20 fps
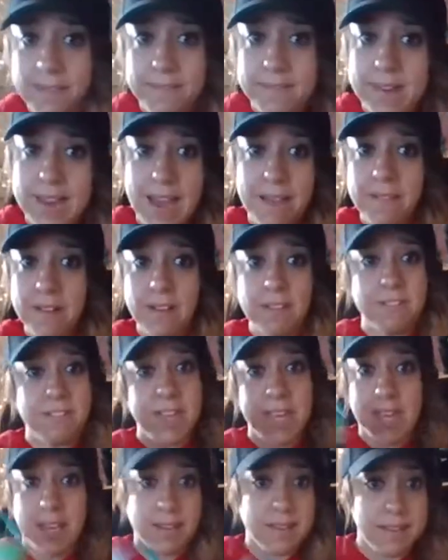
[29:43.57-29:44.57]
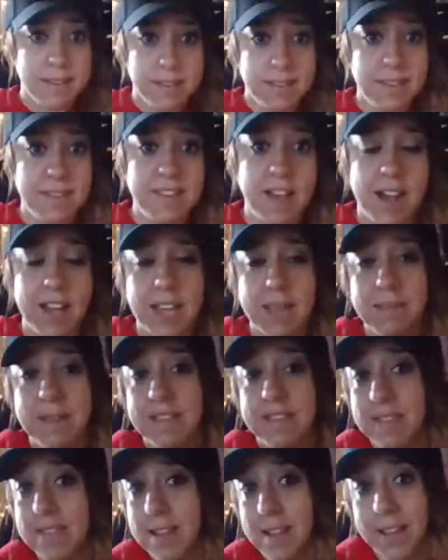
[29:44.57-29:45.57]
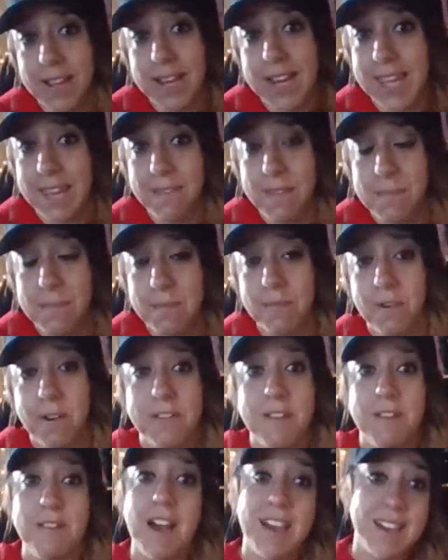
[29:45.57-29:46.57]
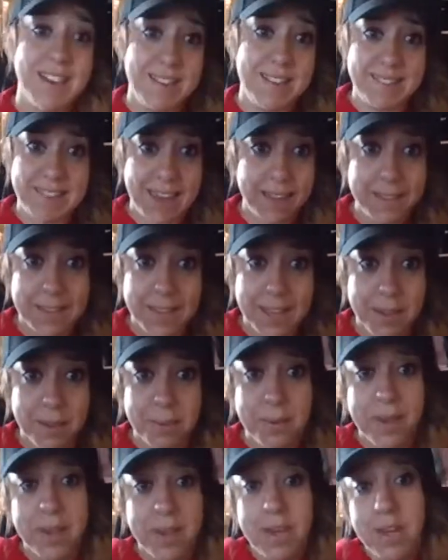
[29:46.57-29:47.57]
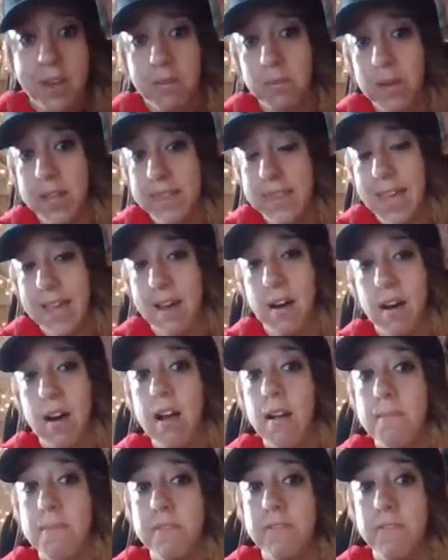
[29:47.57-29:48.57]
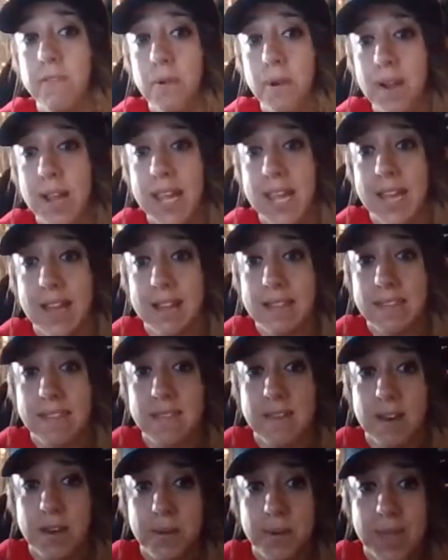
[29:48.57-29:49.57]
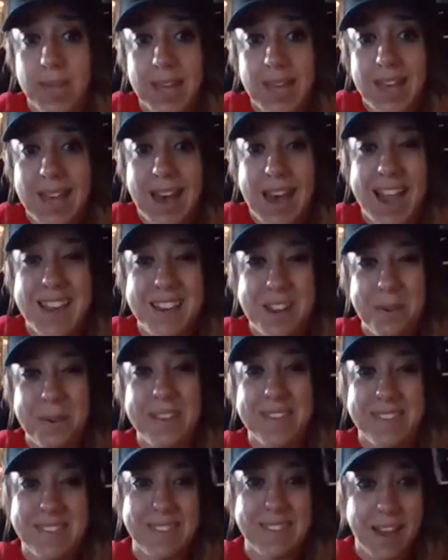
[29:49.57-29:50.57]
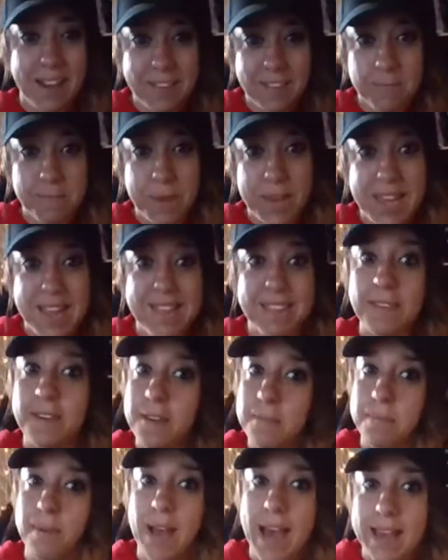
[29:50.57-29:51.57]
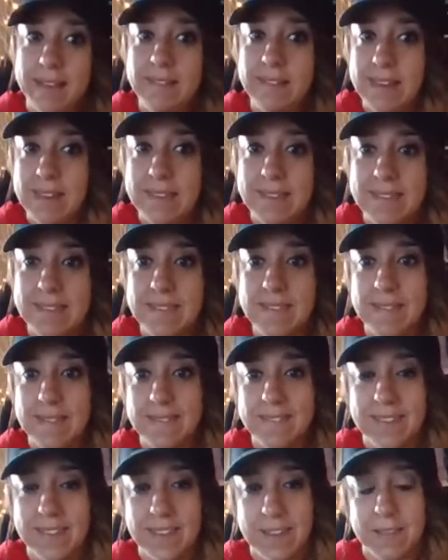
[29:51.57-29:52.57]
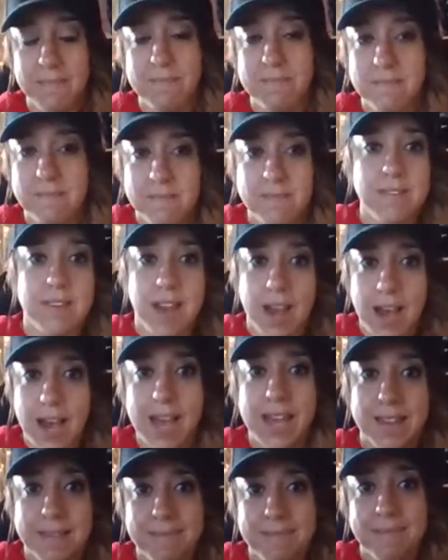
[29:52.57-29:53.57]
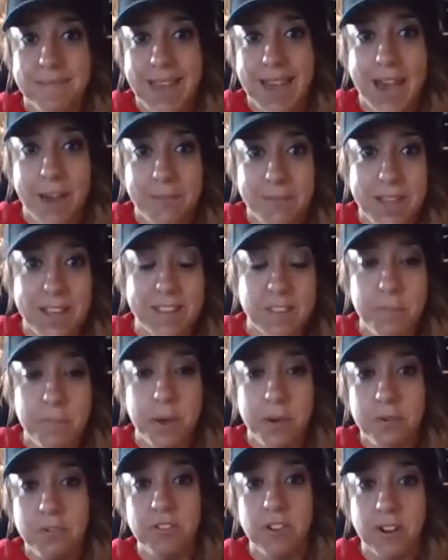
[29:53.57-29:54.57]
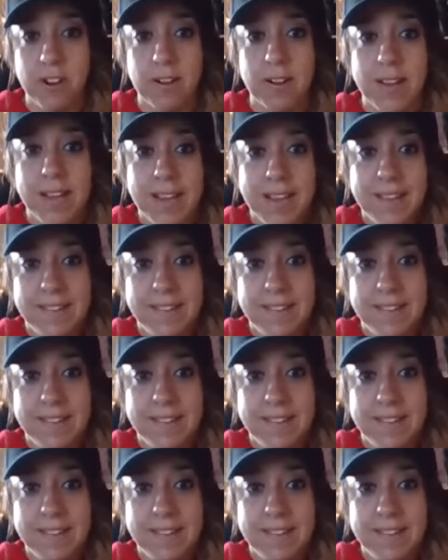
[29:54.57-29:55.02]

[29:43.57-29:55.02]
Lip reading: have never seen the documents that they're going to give you before. They're not going to tell you what they are beforehand. So I know it sucks, but it's good practice to not have exposure